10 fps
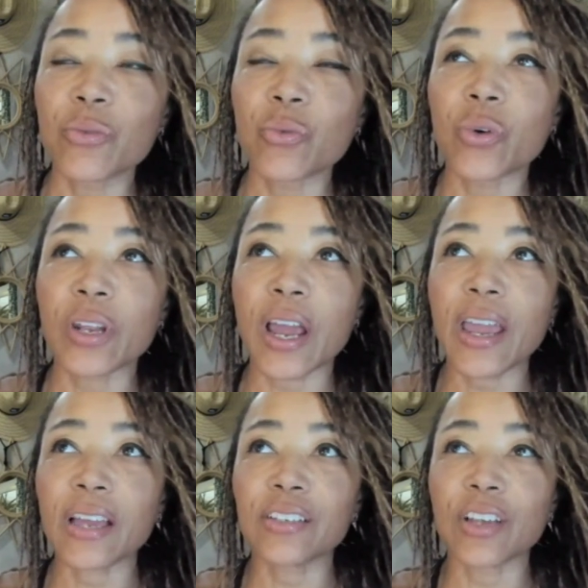what I
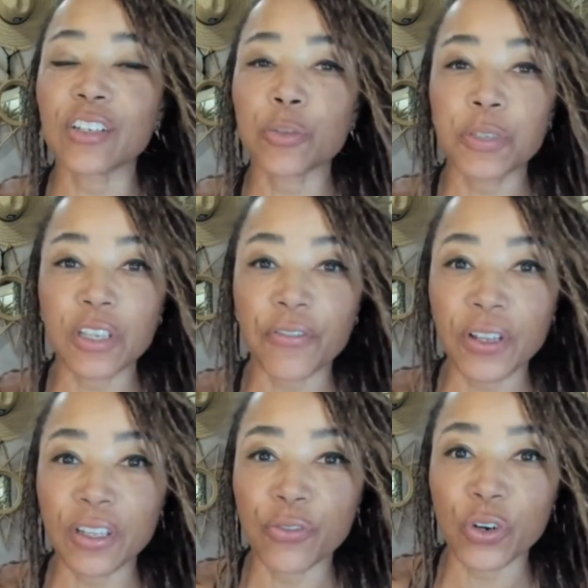had done
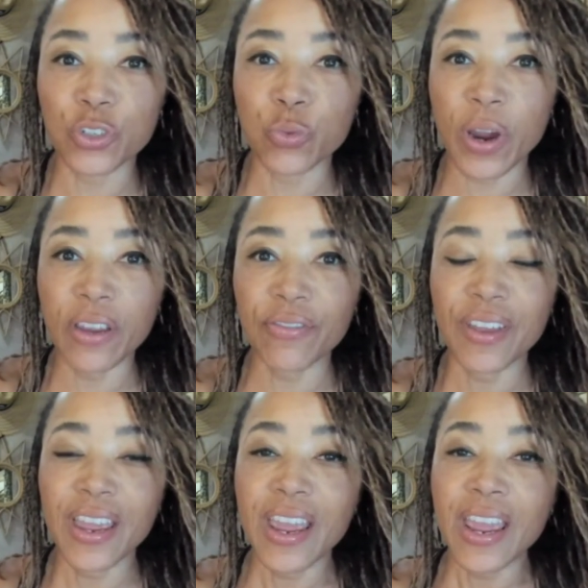specifically for his wife,
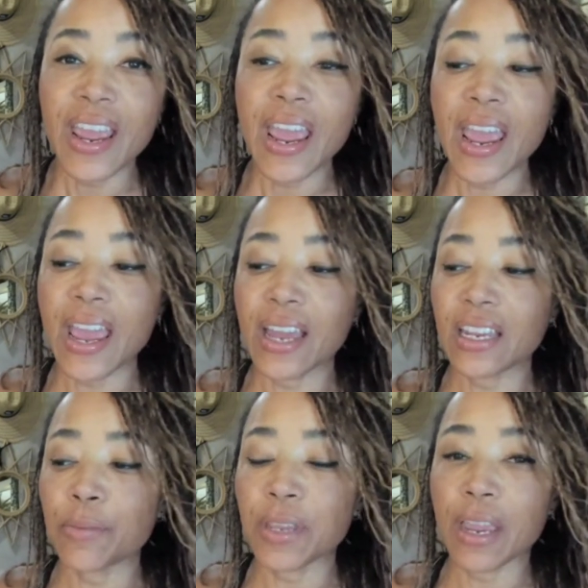and
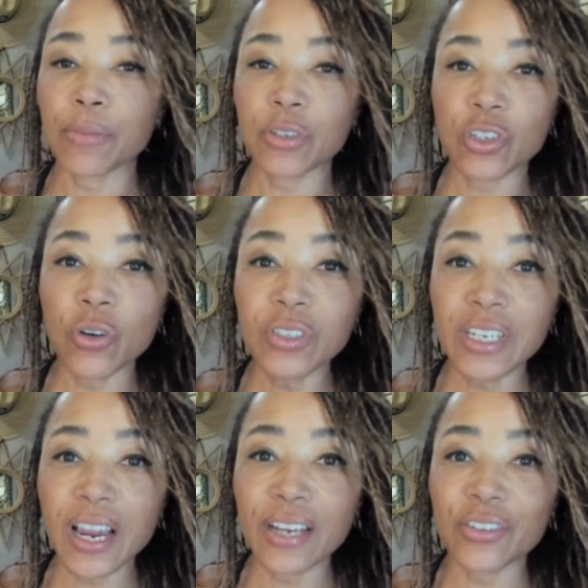he became so
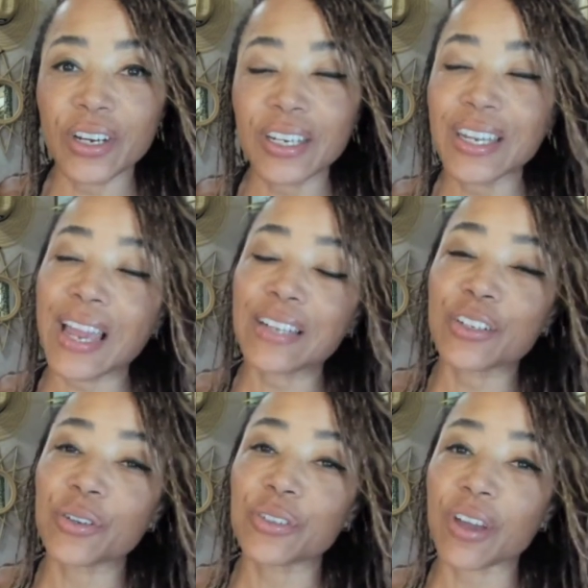dehydrated he had
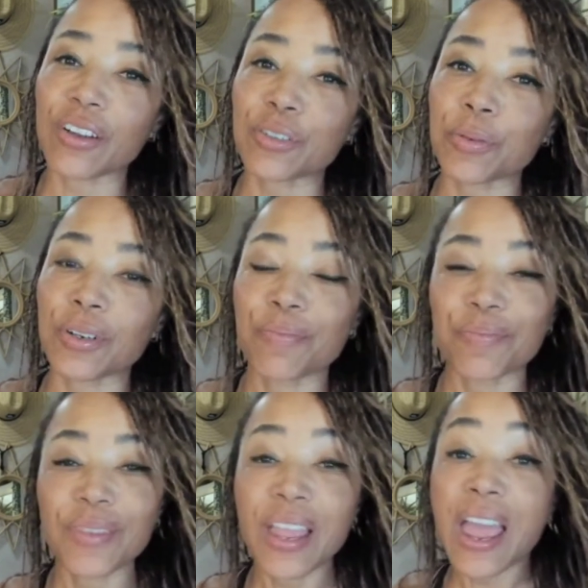to go to the hospital.
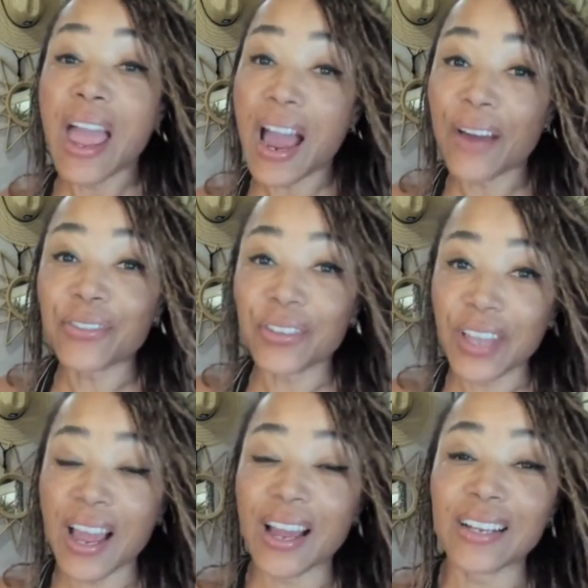After
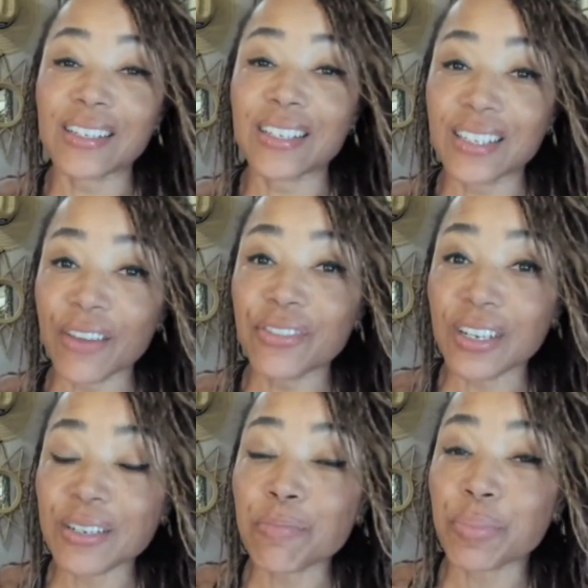that, Steph
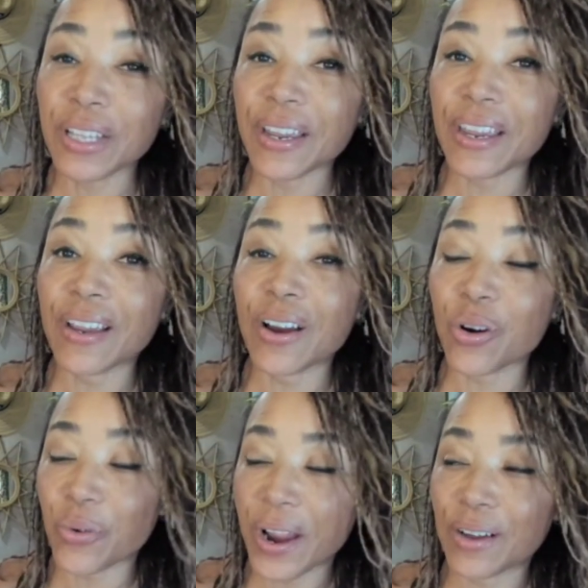doesn't play
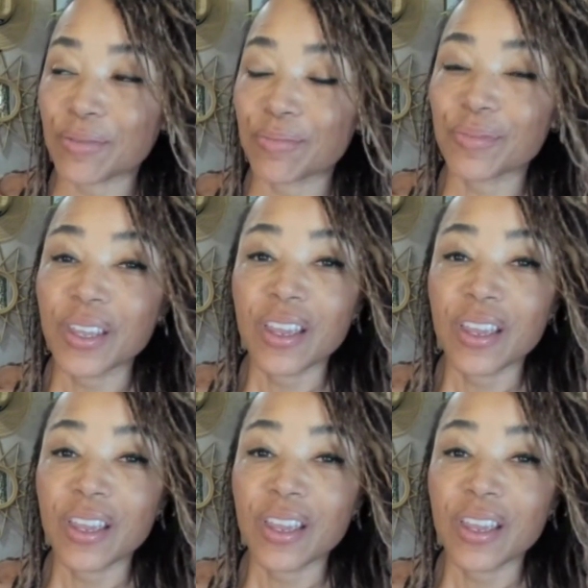around.